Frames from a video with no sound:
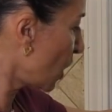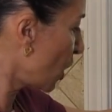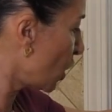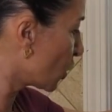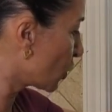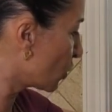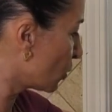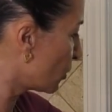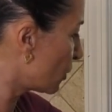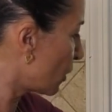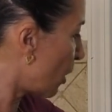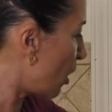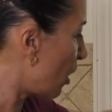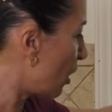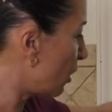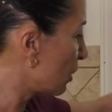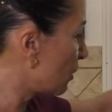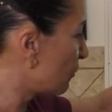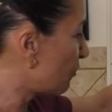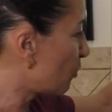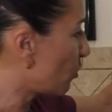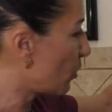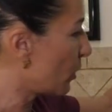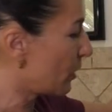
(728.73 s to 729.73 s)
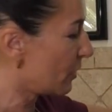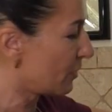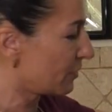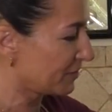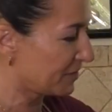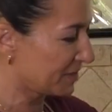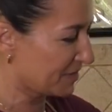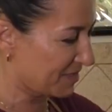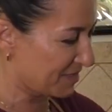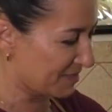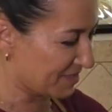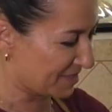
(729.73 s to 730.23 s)
a good olive oil,
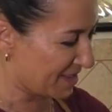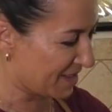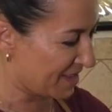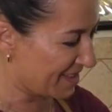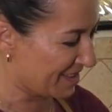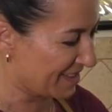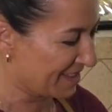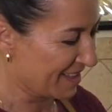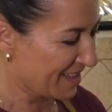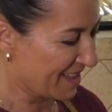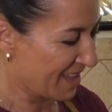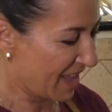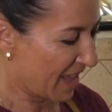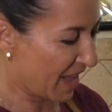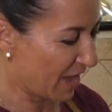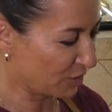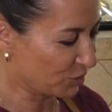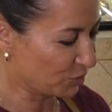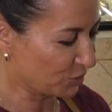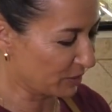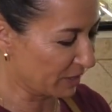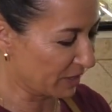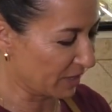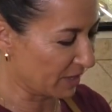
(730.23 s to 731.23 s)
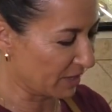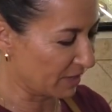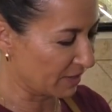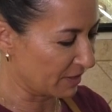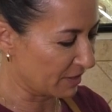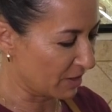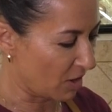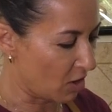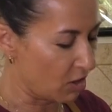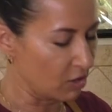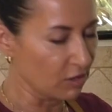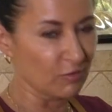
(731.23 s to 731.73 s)
this is actually
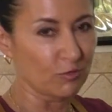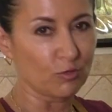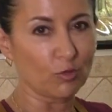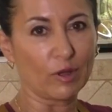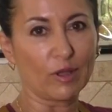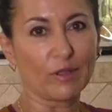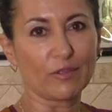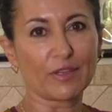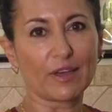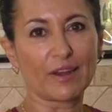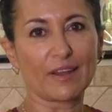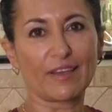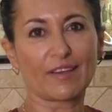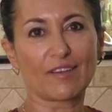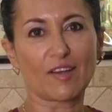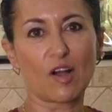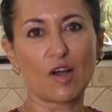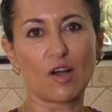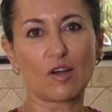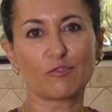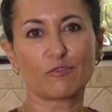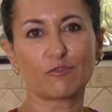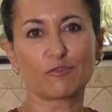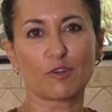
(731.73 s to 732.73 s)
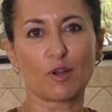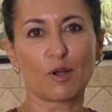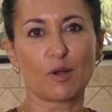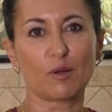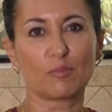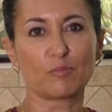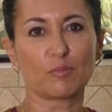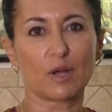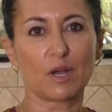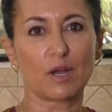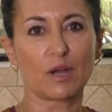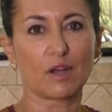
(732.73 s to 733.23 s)
an olive oil that I got
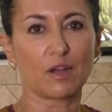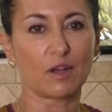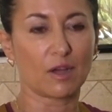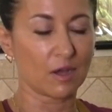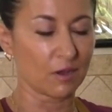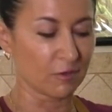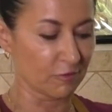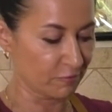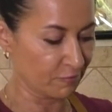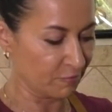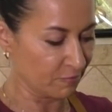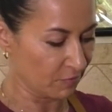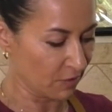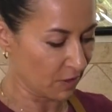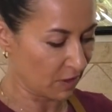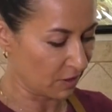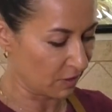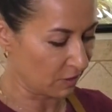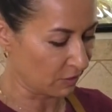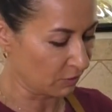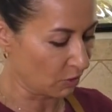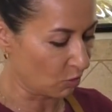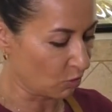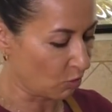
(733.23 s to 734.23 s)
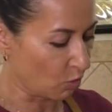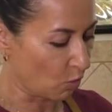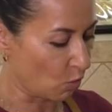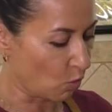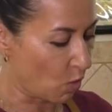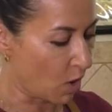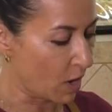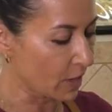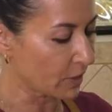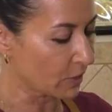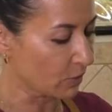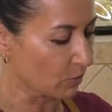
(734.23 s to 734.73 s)
from uh, a Uh, local
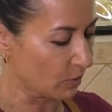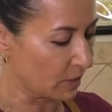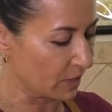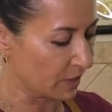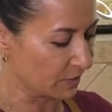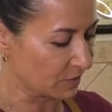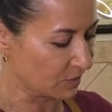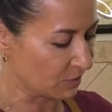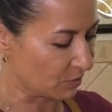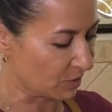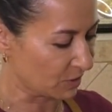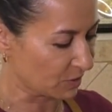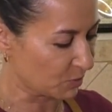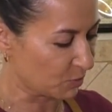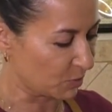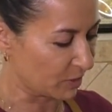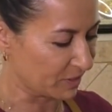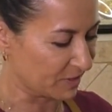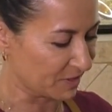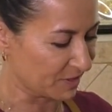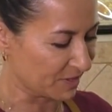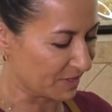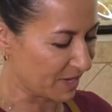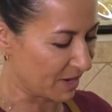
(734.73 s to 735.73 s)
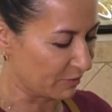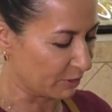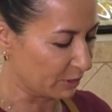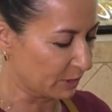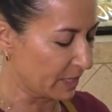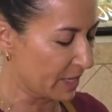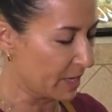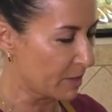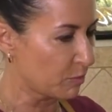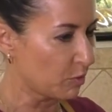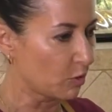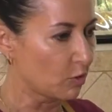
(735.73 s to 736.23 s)
winery, so that's why it doesn't have a
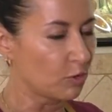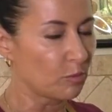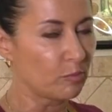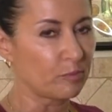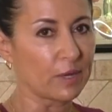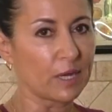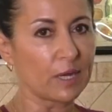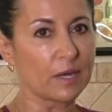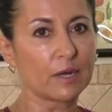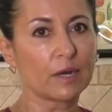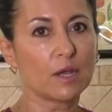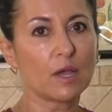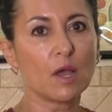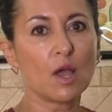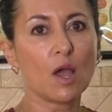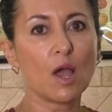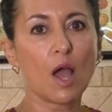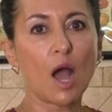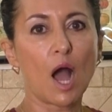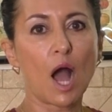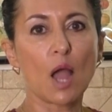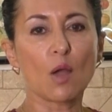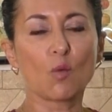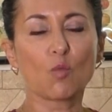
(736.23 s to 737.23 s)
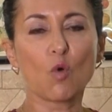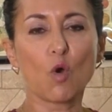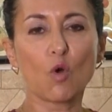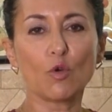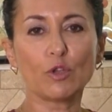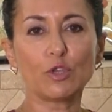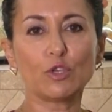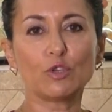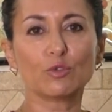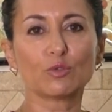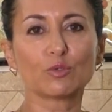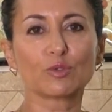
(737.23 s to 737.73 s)
label, but I
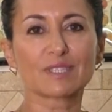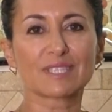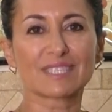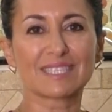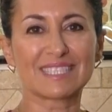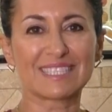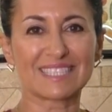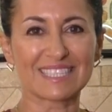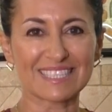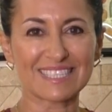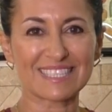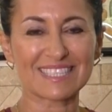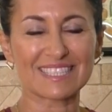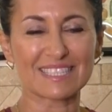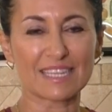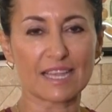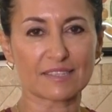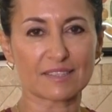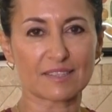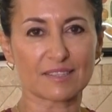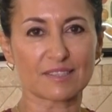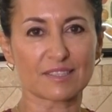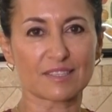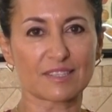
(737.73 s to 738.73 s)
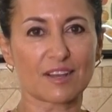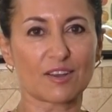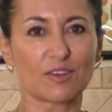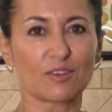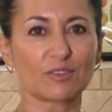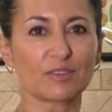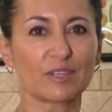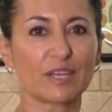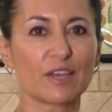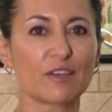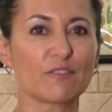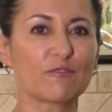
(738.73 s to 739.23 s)
won't use this
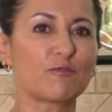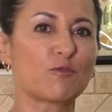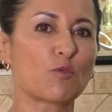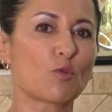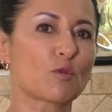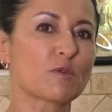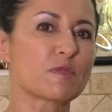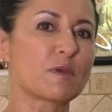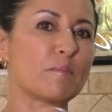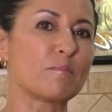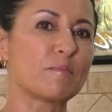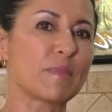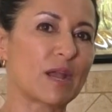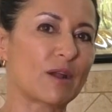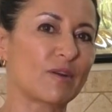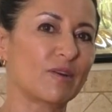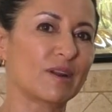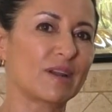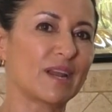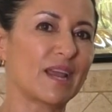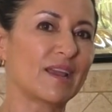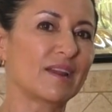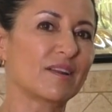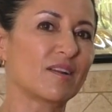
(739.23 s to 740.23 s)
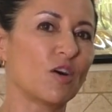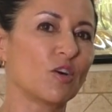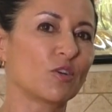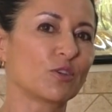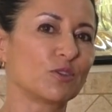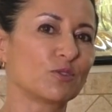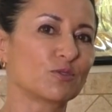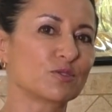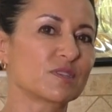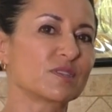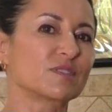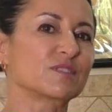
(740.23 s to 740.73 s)
necessarily for the marinade. I'll
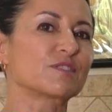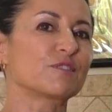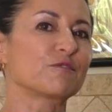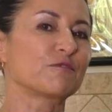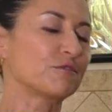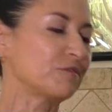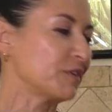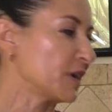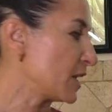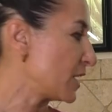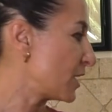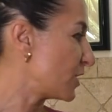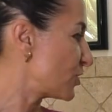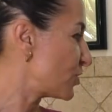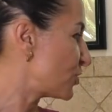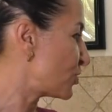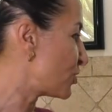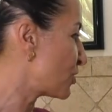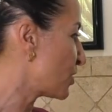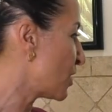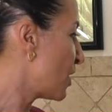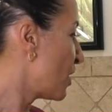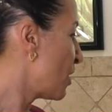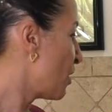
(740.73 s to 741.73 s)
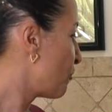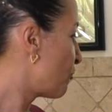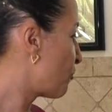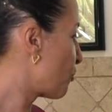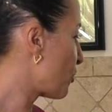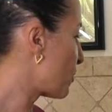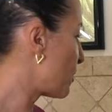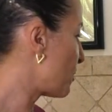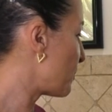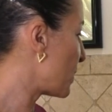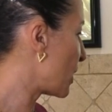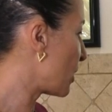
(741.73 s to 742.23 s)
use it to finish.
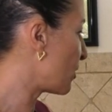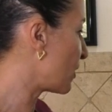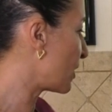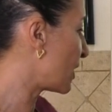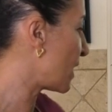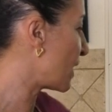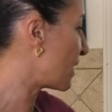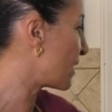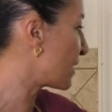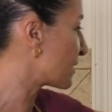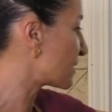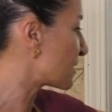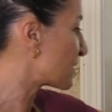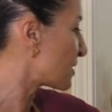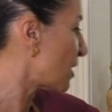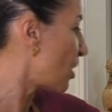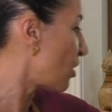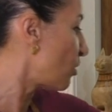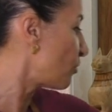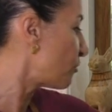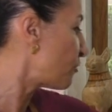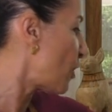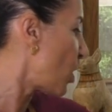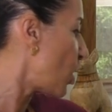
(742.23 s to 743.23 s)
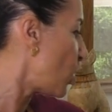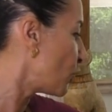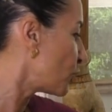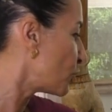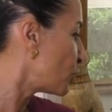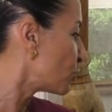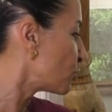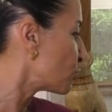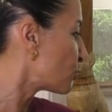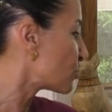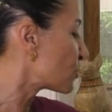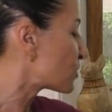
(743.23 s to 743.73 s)
For the marinade itself, I'll
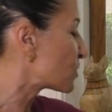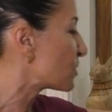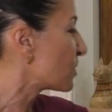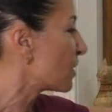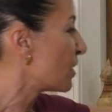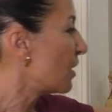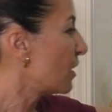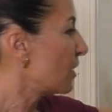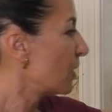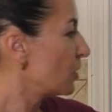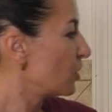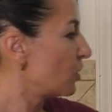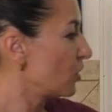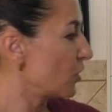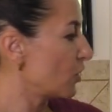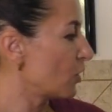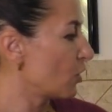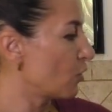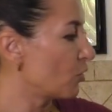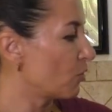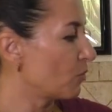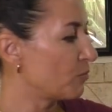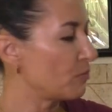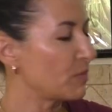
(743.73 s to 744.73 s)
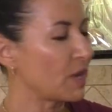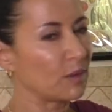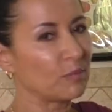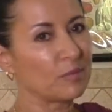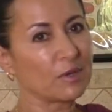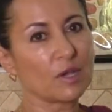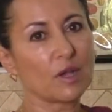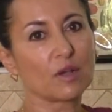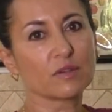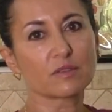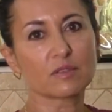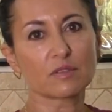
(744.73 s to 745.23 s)
use, you know,
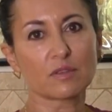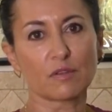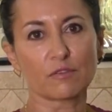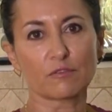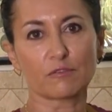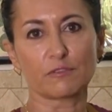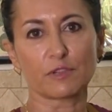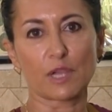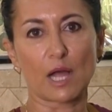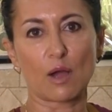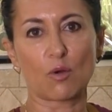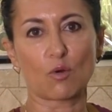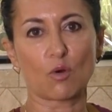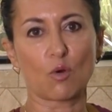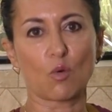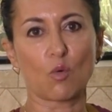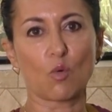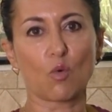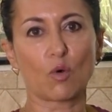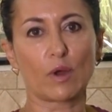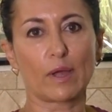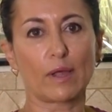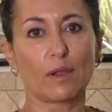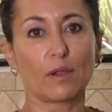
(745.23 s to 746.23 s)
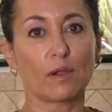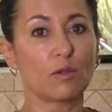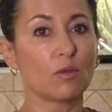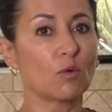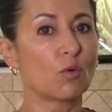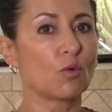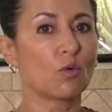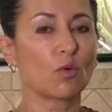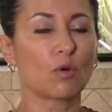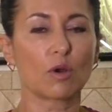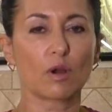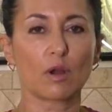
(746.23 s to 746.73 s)
maybe a sunflower oil
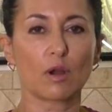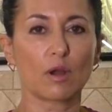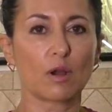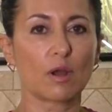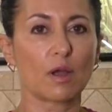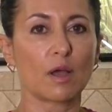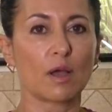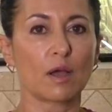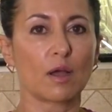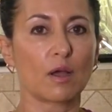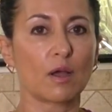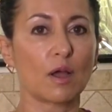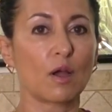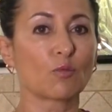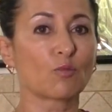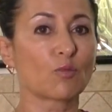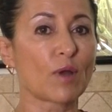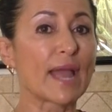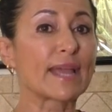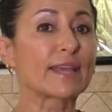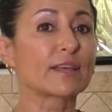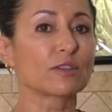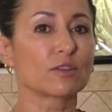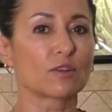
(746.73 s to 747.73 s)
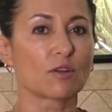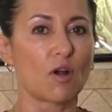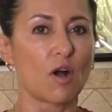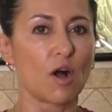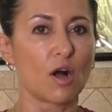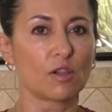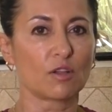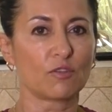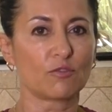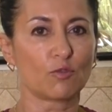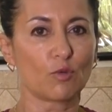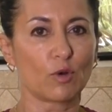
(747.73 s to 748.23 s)
or a, a regular
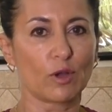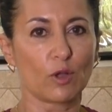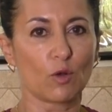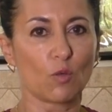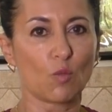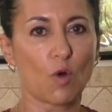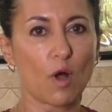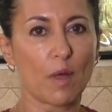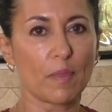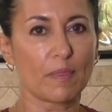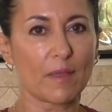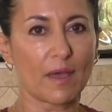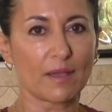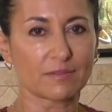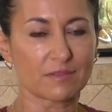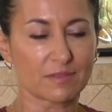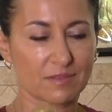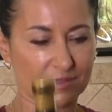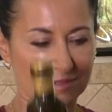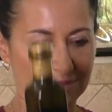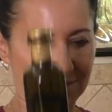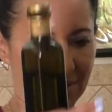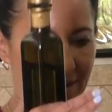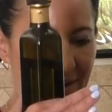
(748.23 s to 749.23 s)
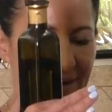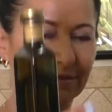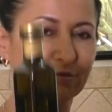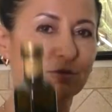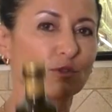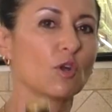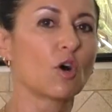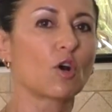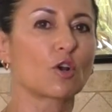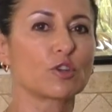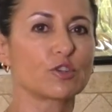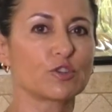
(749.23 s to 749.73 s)
olive oil, one that's kind of
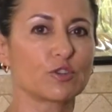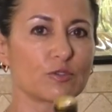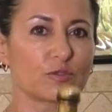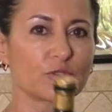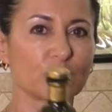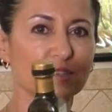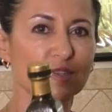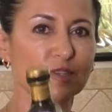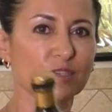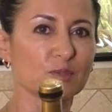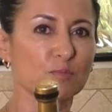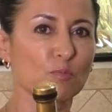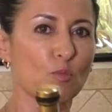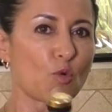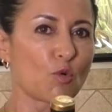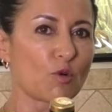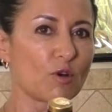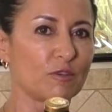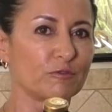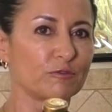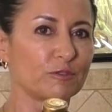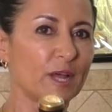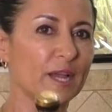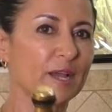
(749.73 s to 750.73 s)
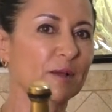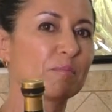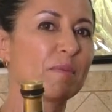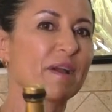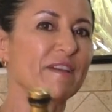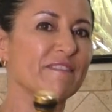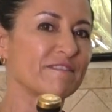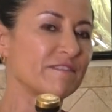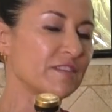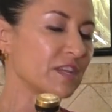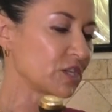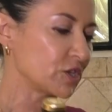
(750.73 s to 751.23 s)
larger. This is more of like my
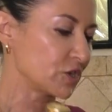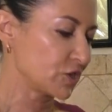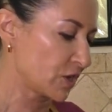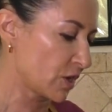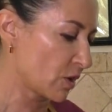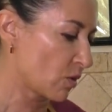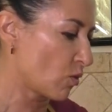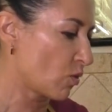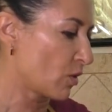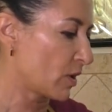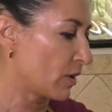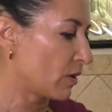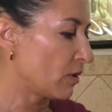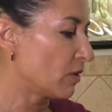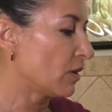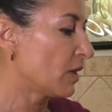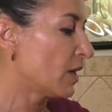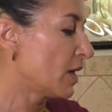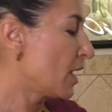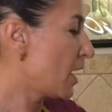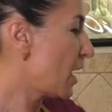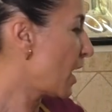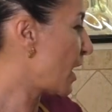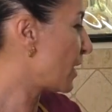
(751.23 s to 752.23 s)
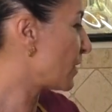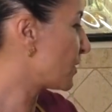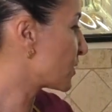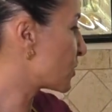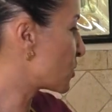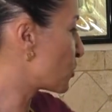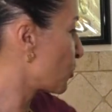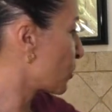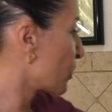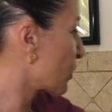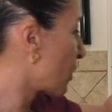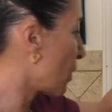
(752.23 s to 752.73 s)
finishing oil, and
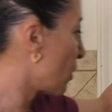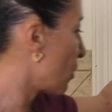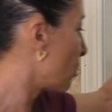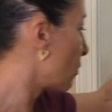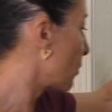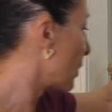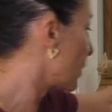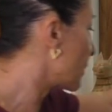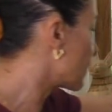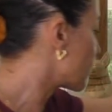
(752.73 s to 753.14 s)
this would go